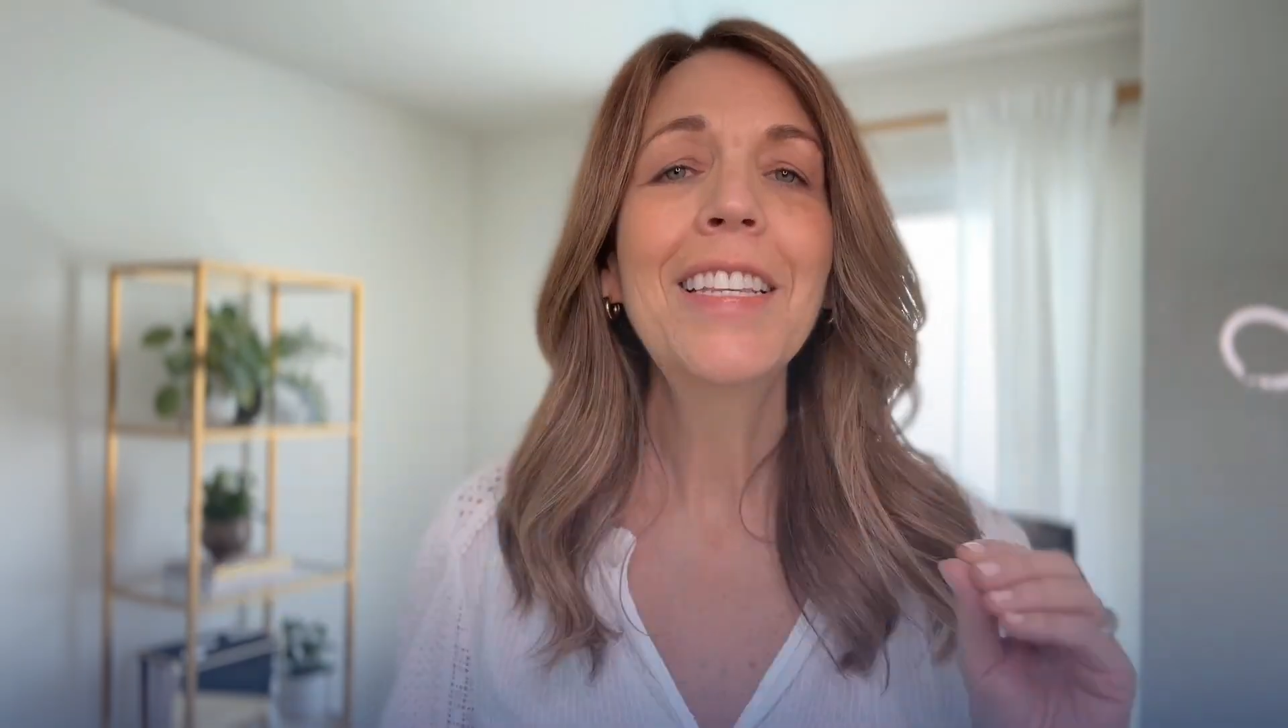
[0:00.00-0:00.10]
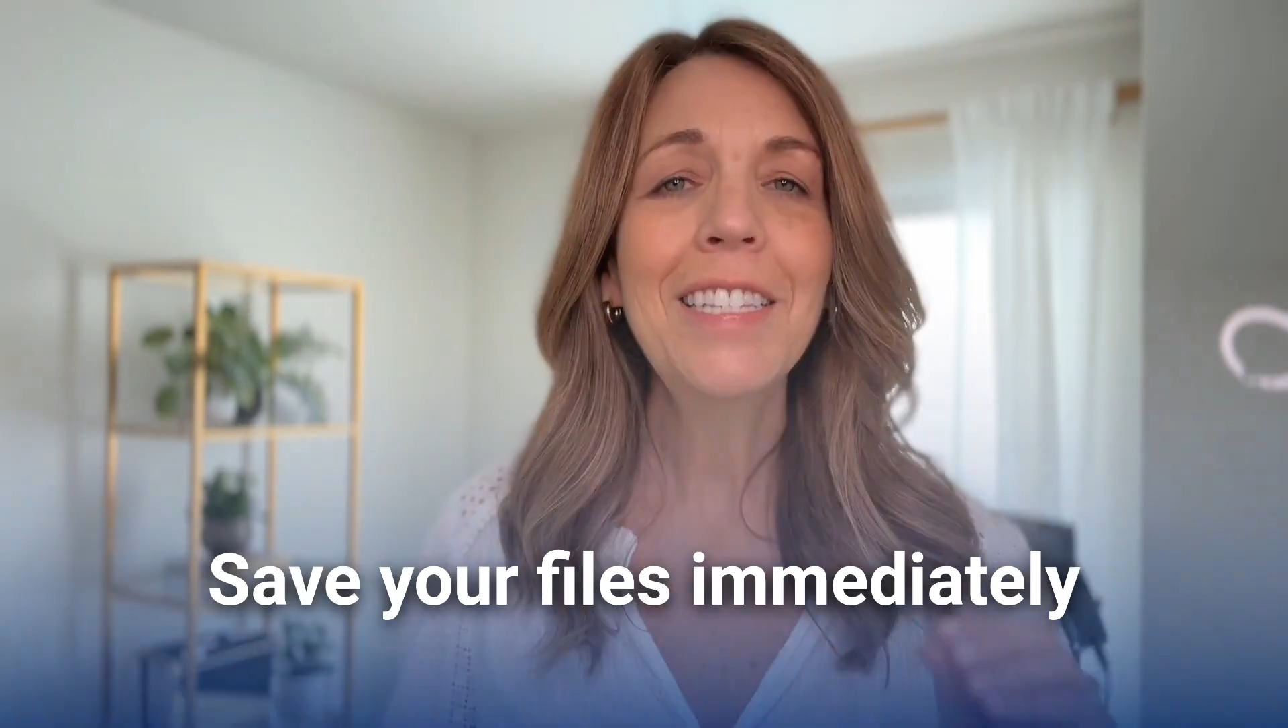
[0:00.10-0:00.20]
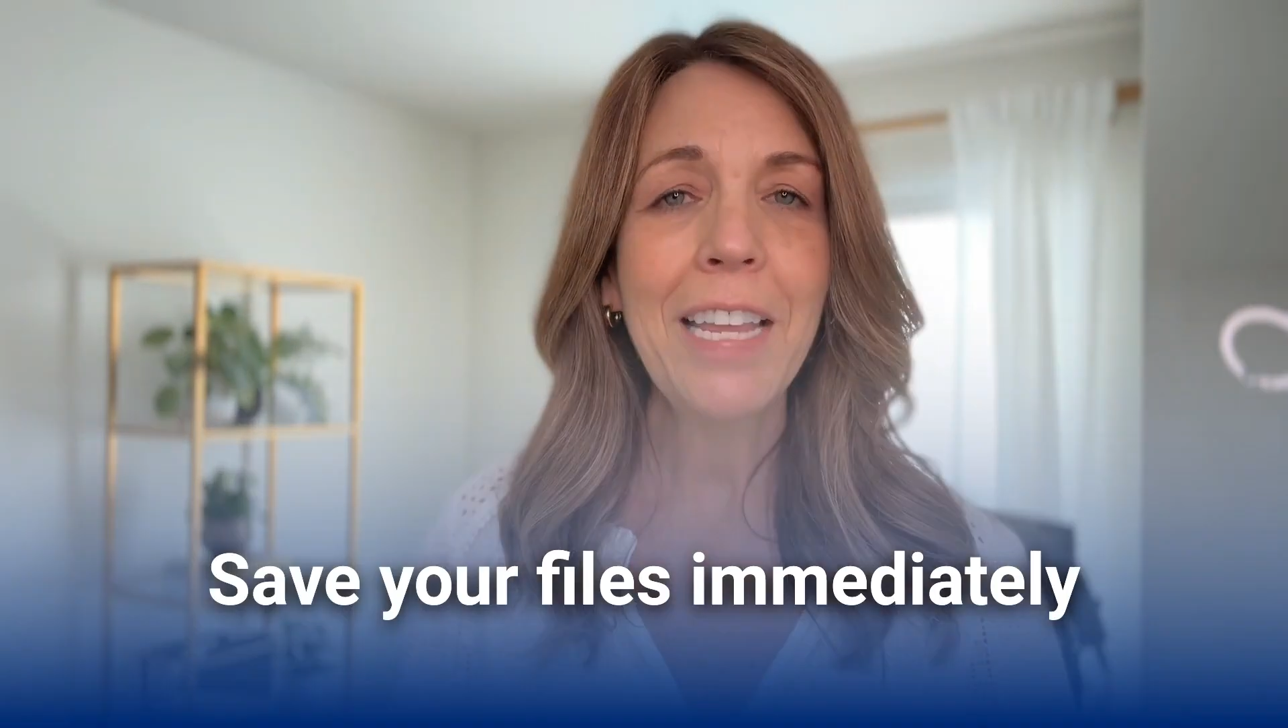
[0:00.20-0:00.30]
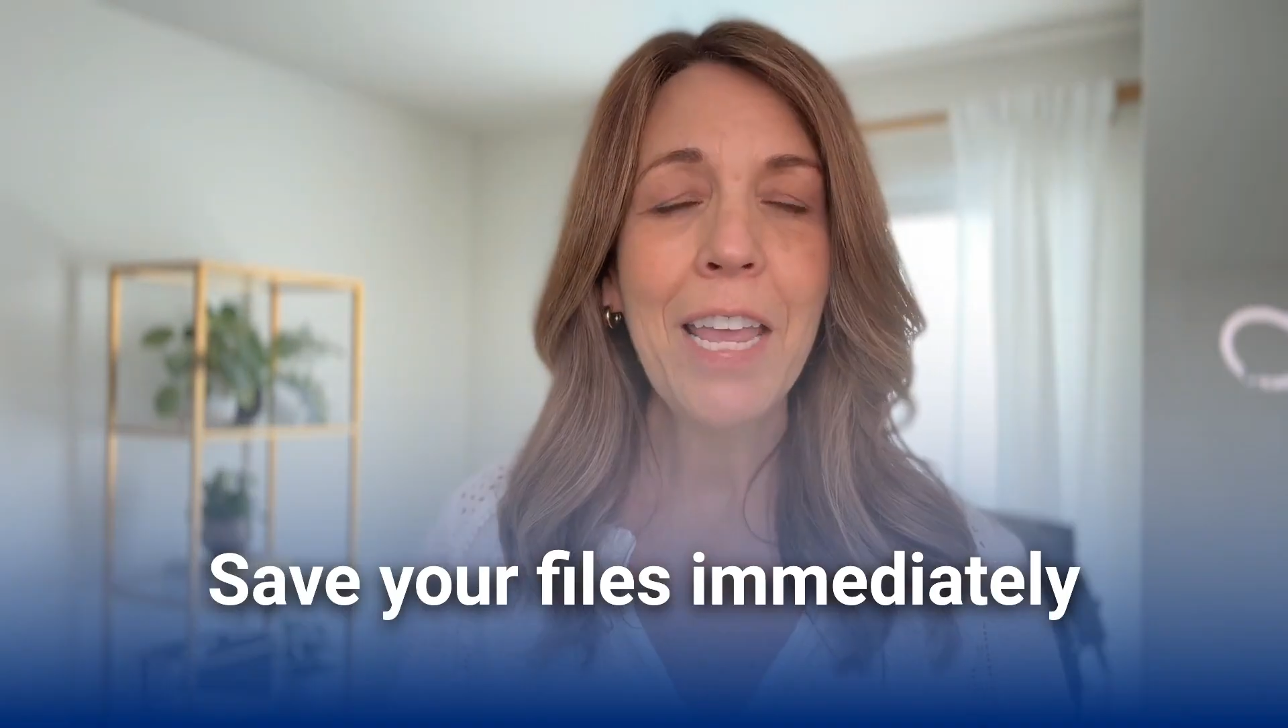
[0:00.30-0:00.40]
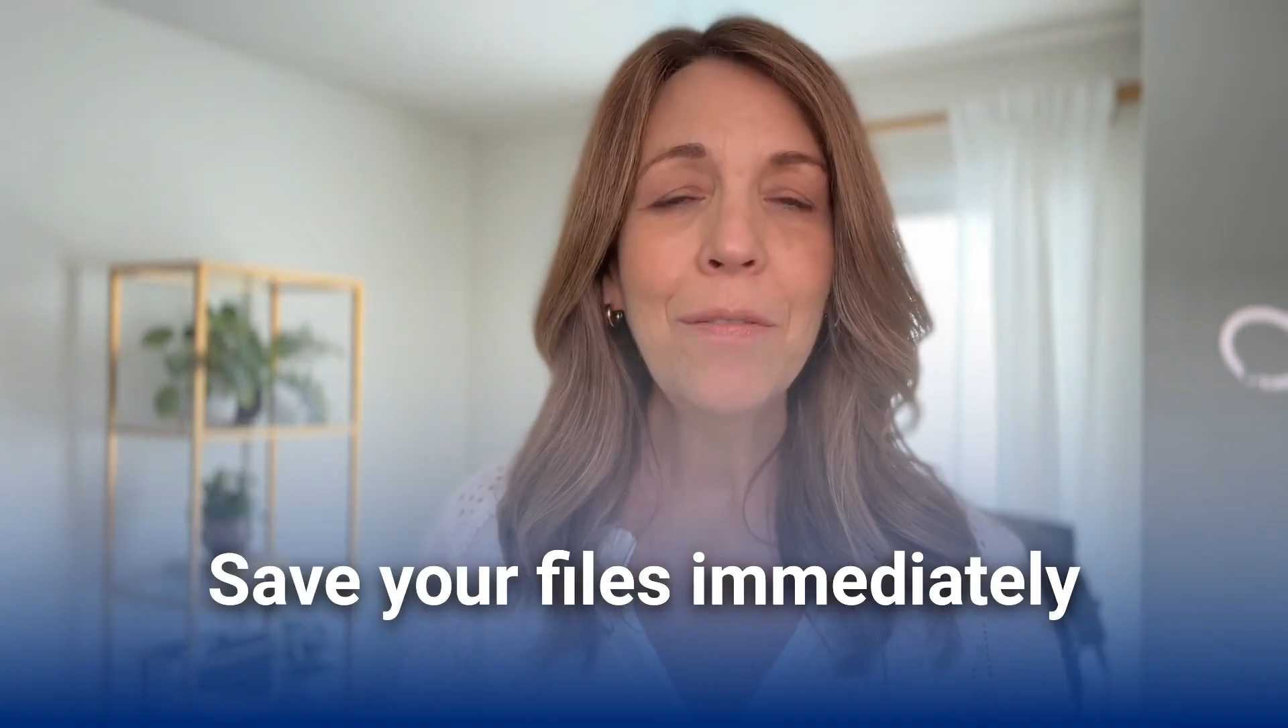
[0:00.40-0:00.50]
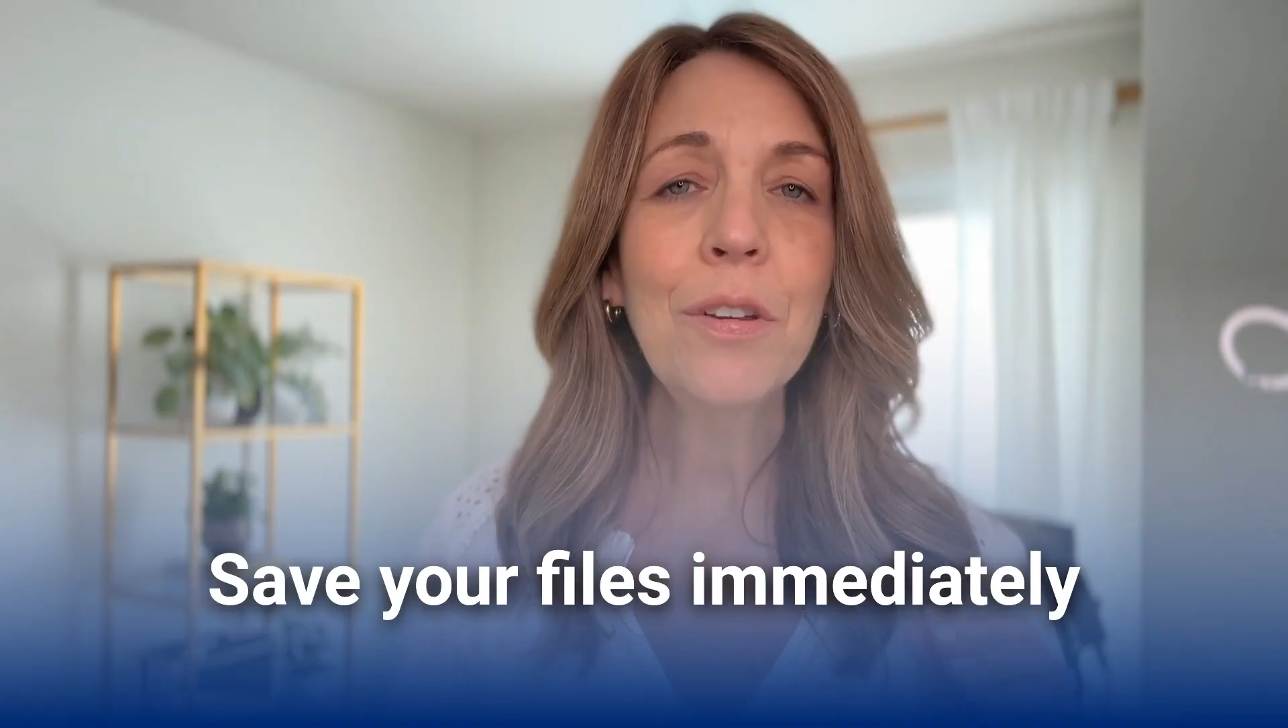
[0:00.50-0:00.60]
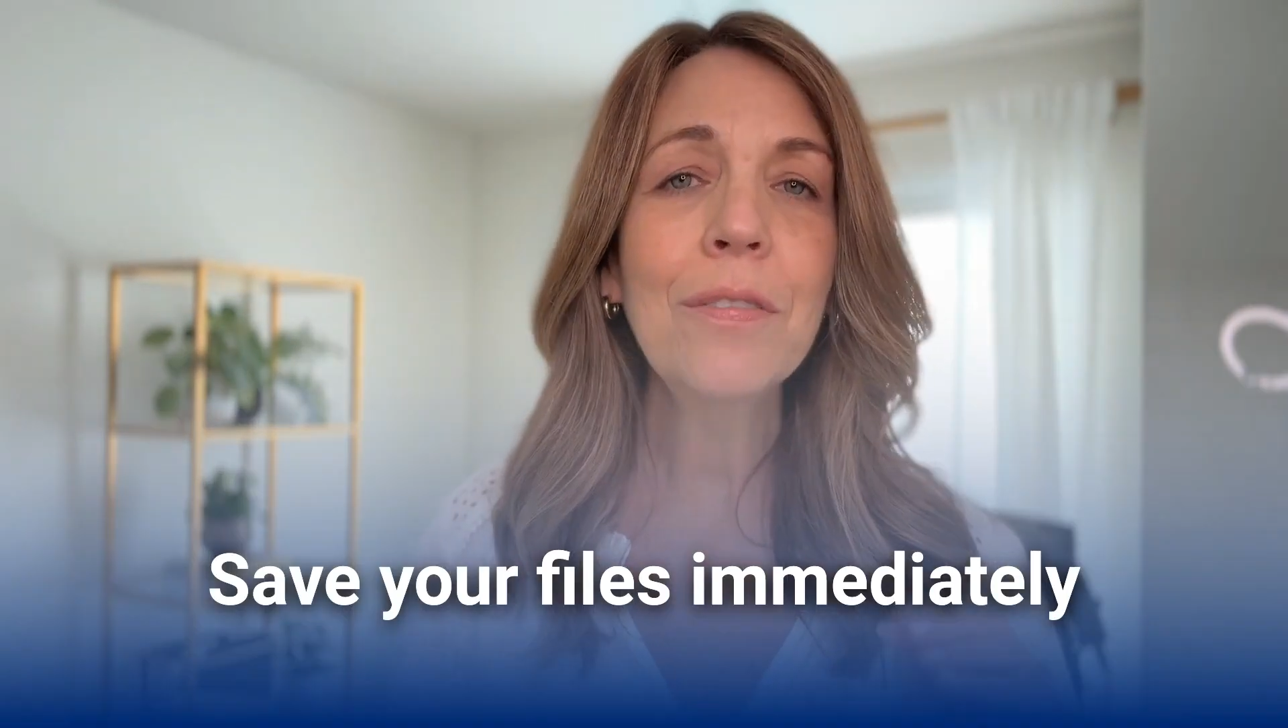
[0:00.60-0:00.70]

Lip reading: save your